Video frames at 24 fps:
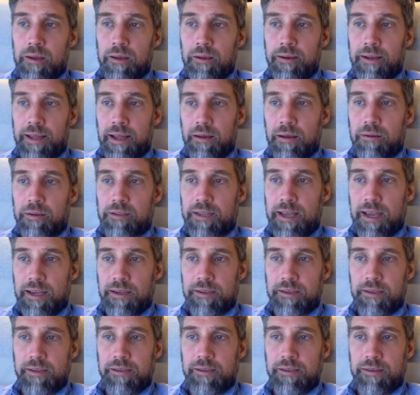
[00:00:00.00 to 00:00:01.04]
Now,
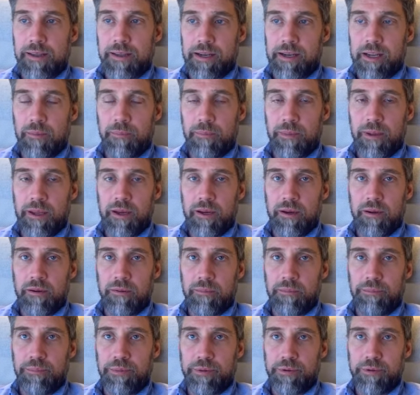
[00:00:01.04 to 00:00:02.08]
taxes that had
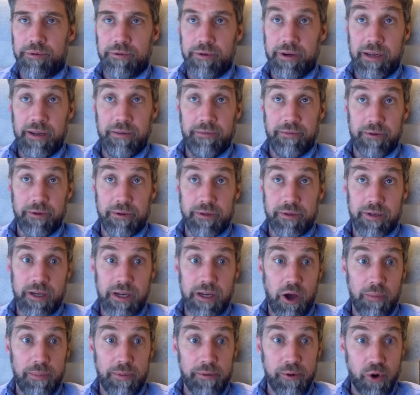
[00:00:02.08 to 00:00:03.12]
been previously
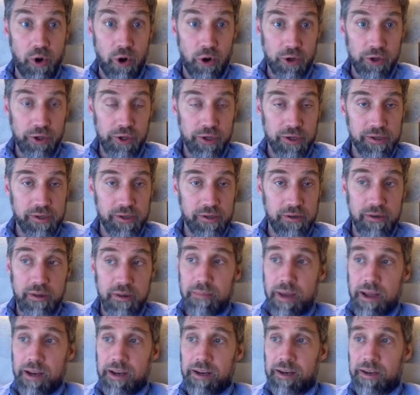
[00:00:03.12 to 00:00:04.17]
obnoxious to the
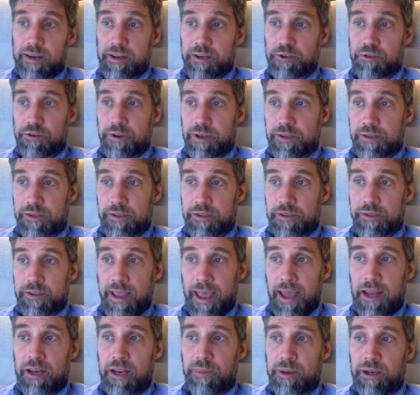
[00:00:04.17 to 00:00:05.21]
moneyed interests
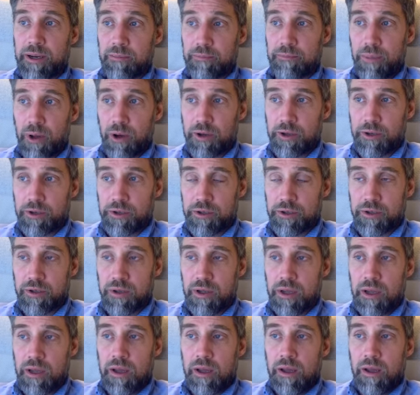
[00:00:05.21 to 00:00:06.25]
had been abolished.
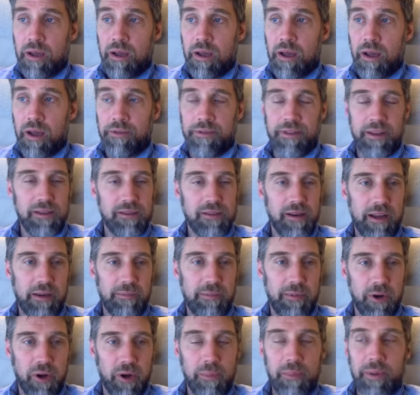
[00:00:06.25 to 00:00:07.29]
Things like
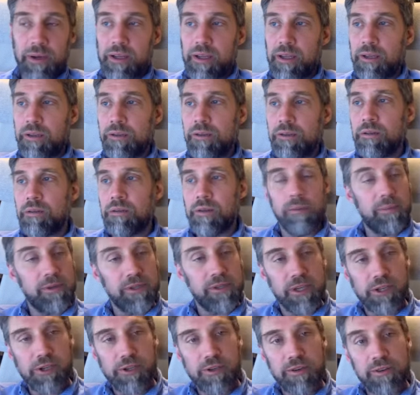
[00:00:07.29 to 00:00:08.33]
monopolies,
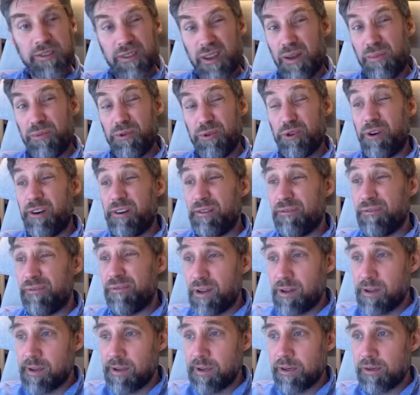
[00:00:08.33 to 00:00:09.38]
impositions, arbitrary
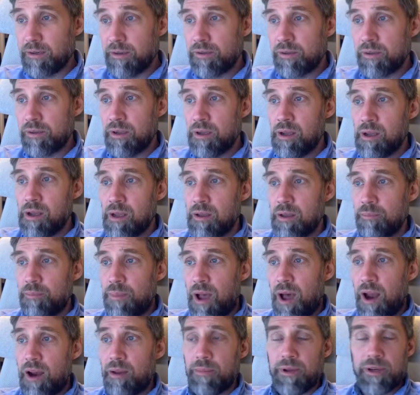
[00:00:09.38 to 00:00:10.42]
fines.
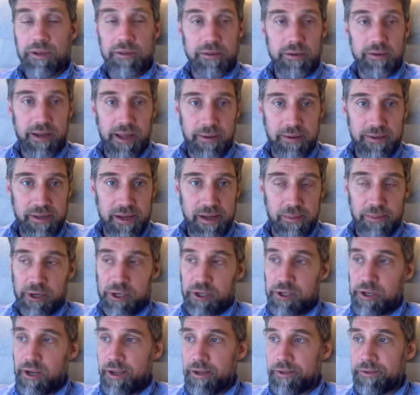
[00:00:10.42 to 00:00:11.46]
Parliament now
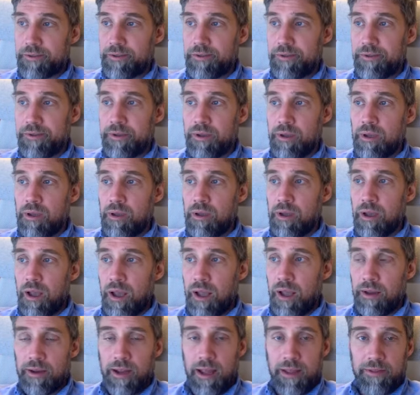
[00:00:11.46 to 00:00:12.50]
established taxes,
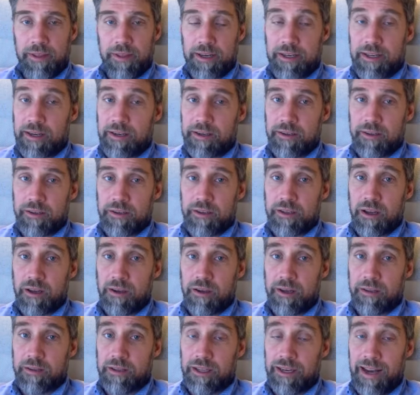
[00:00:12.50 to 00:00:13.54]
and they tended to
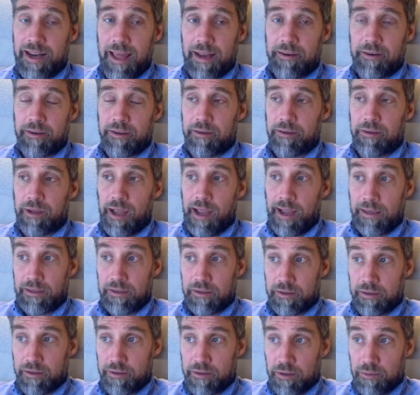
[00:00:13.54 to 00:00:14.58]
target the landed
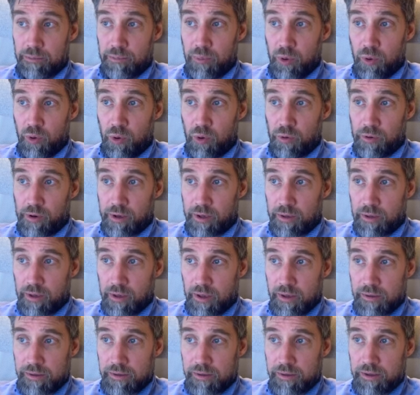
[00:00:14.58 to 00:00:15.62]
and the poorer
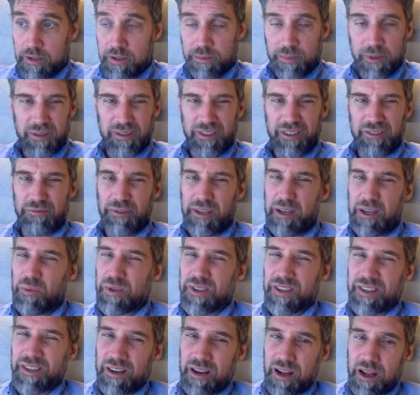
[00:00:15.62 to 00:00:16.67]
classes, but it really
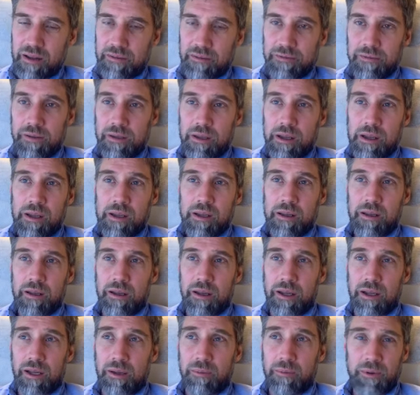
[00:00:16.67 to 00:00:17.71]
wasn't enough.
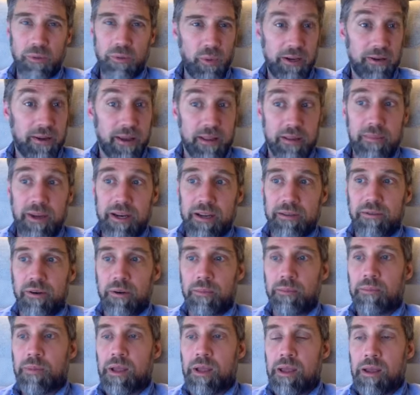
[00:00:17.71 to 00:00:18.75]
Where do you get money from?
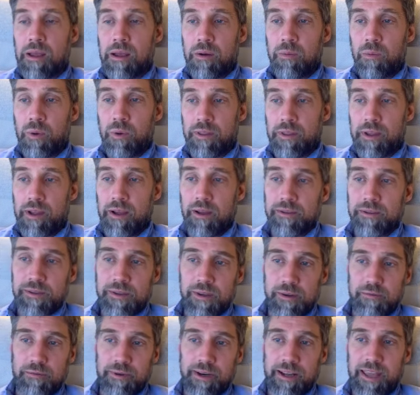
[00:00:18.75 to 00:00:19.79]
Well, the
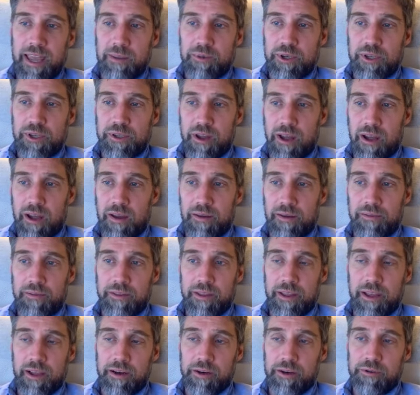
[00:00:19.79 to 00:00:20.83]
answer really came just after
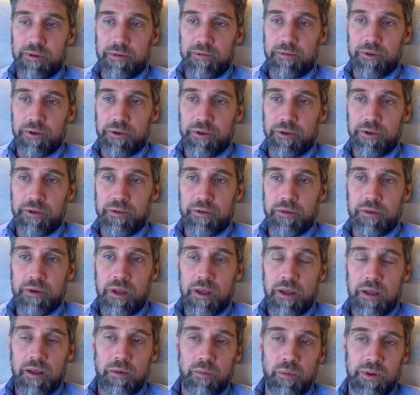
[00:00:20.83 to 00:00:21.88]
the English Revolution
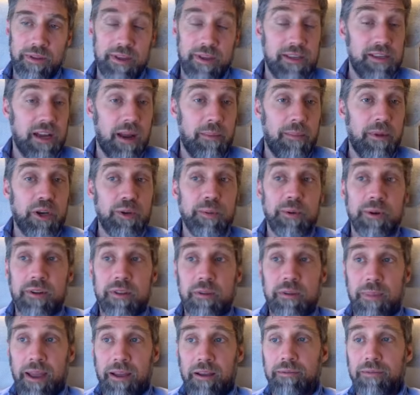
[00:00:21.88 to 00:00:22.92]
with the establishment of
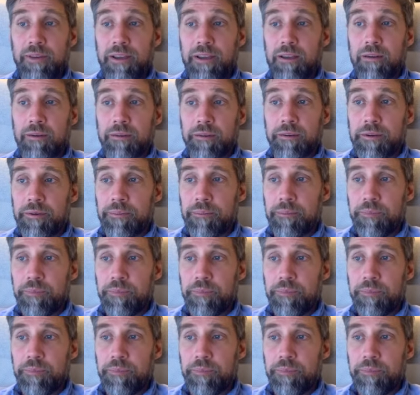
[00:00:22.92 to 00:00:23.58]
the Bank of England,